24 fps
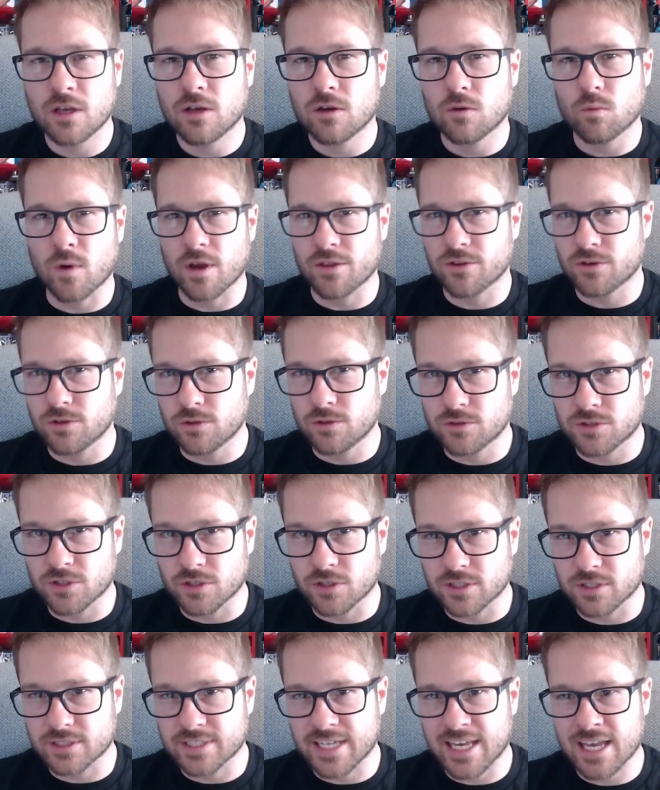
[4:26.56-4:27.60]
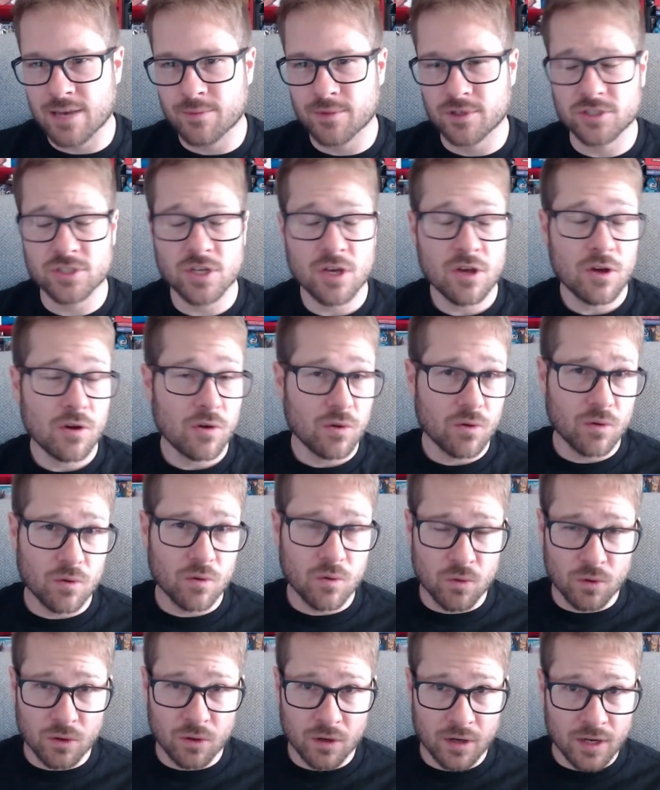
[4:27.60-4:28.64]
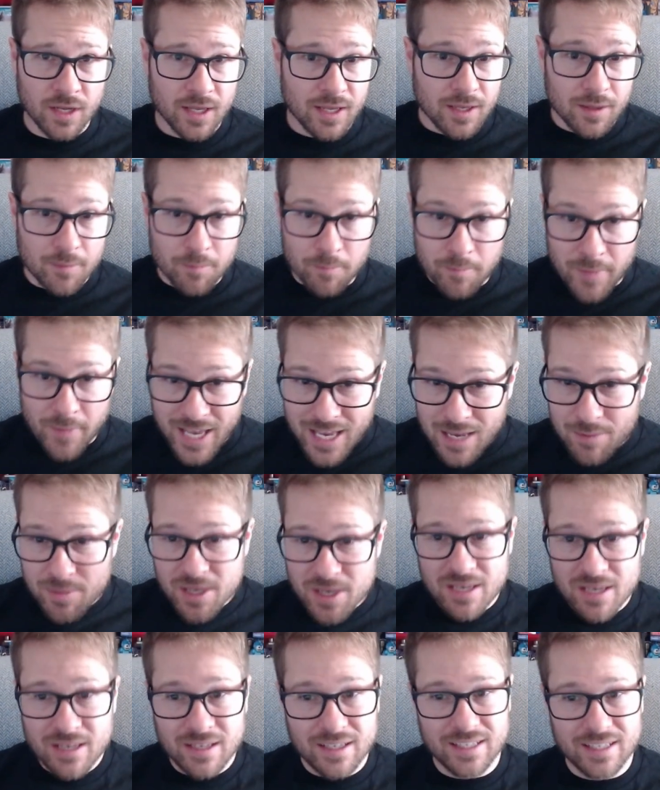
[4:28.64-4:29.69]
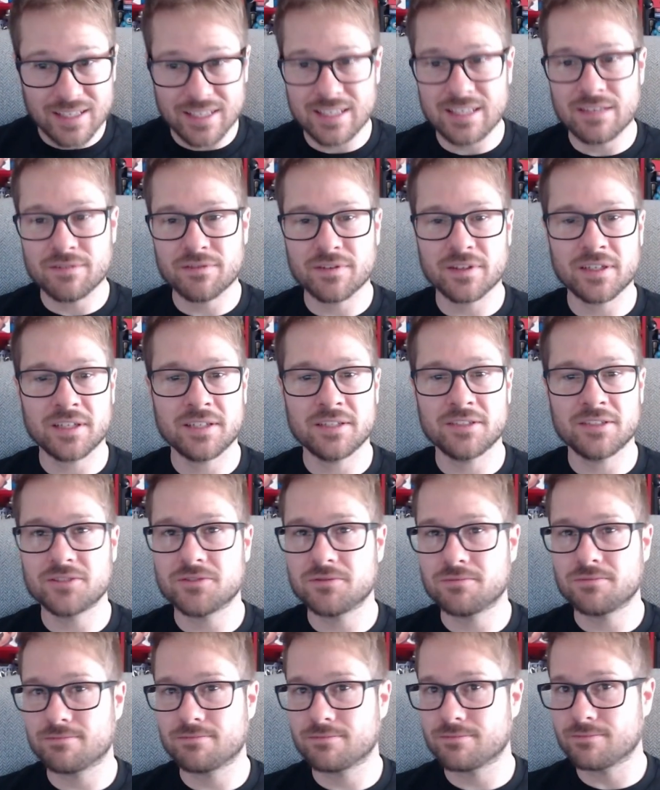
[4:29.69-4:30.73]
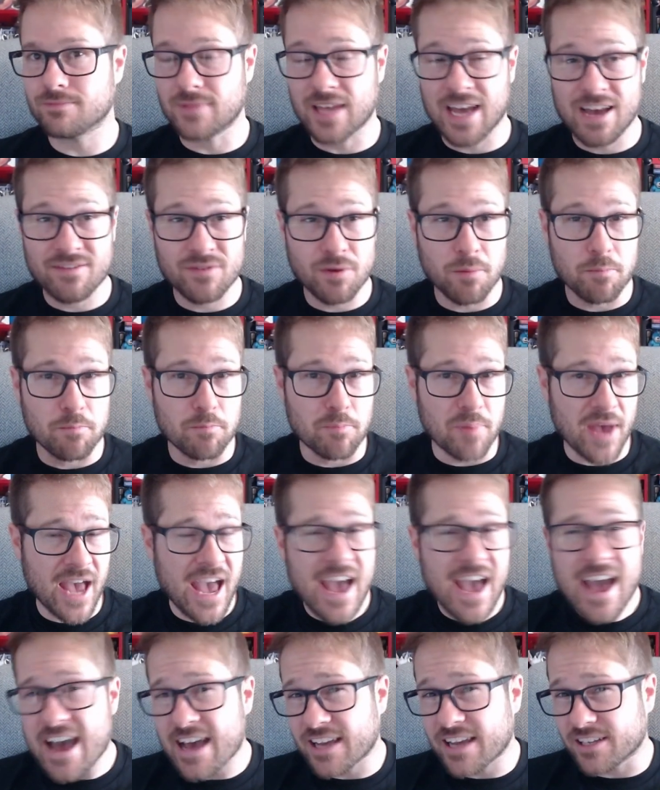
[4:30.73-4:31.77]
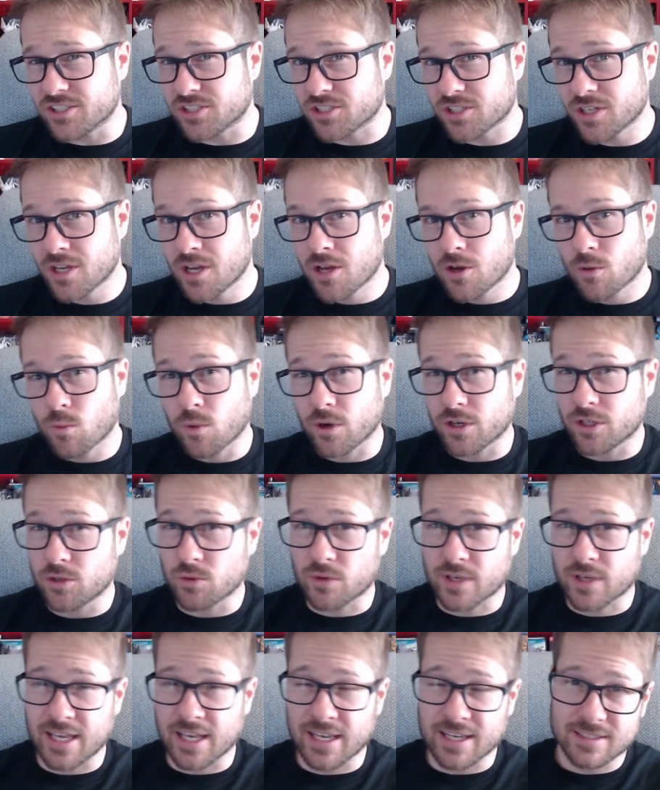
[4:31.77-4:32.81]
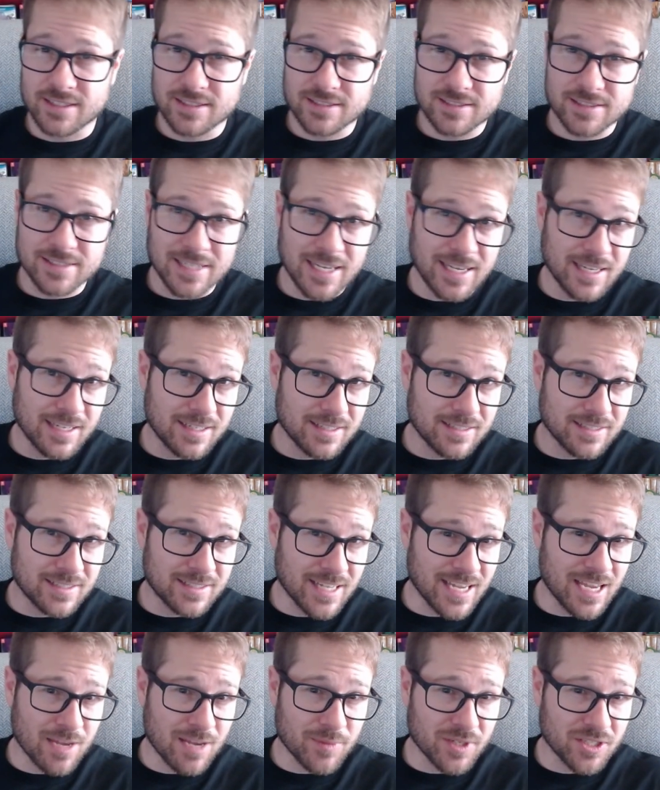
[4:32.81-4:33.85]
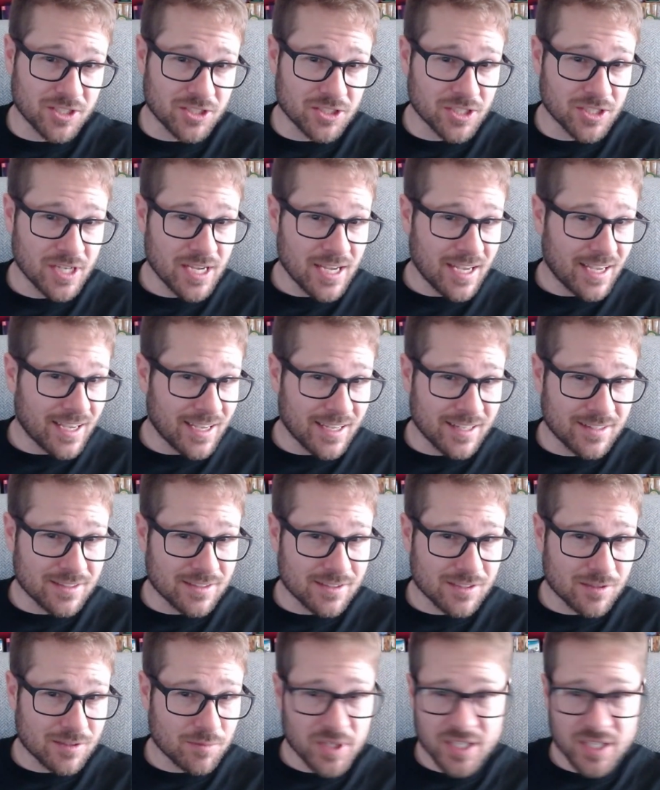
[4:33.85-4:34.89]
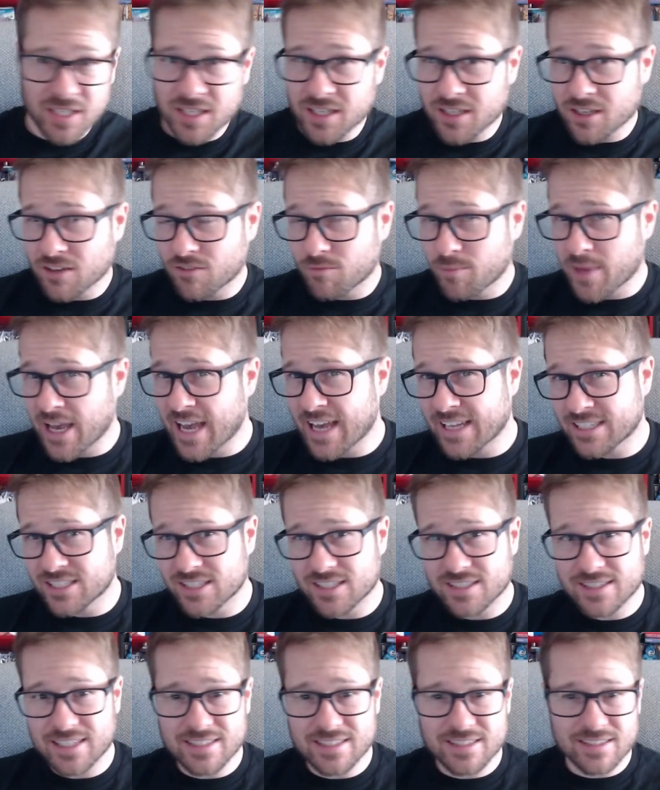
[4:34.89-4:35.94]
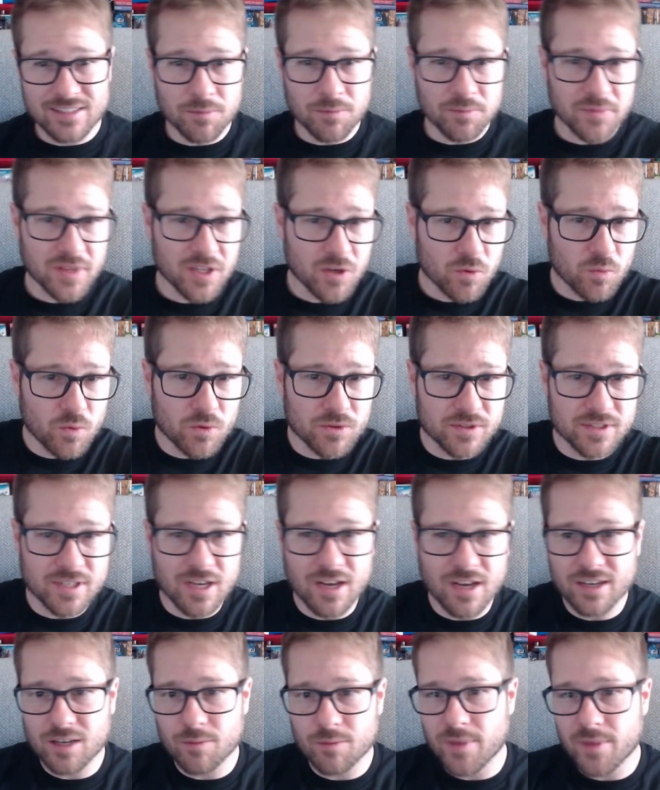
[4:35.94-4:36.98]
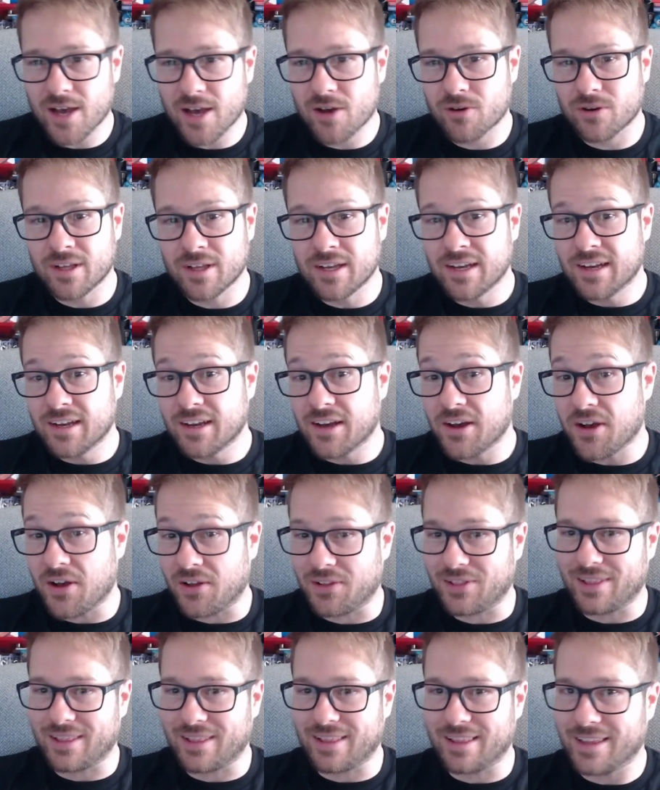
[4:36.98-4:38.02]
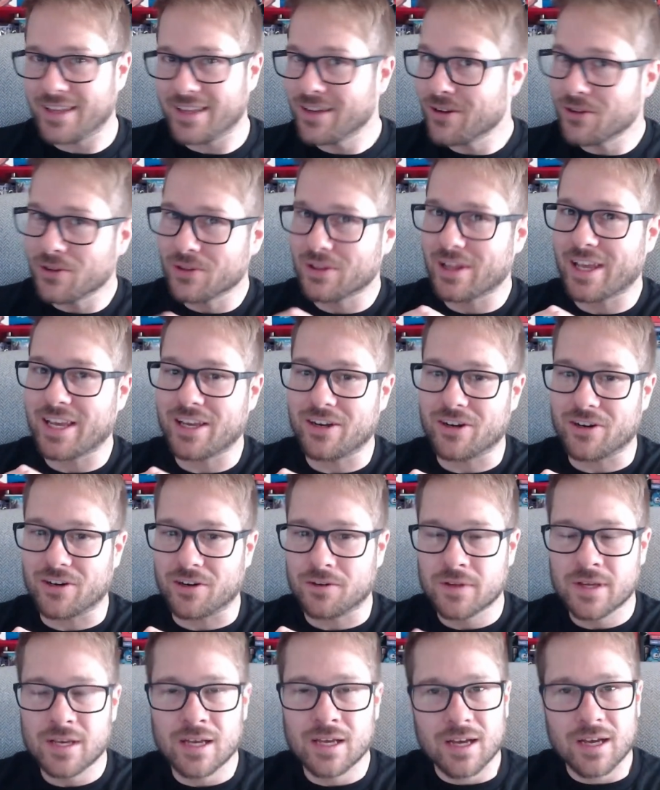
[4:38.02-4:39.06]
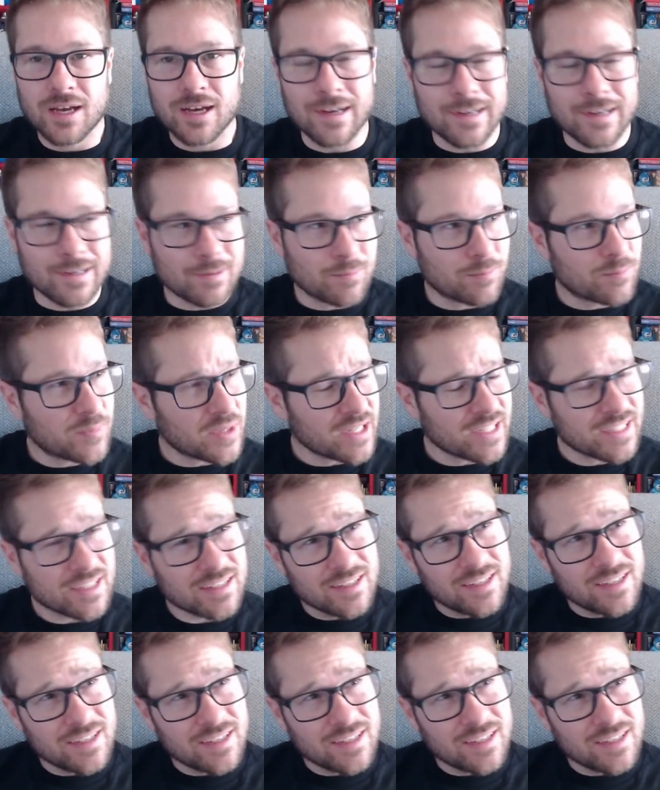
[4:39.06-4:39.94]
whether you took damage, or maybe even have a badge where you can't take damage. And speaking of badges, that's something we'll talk about a little later. But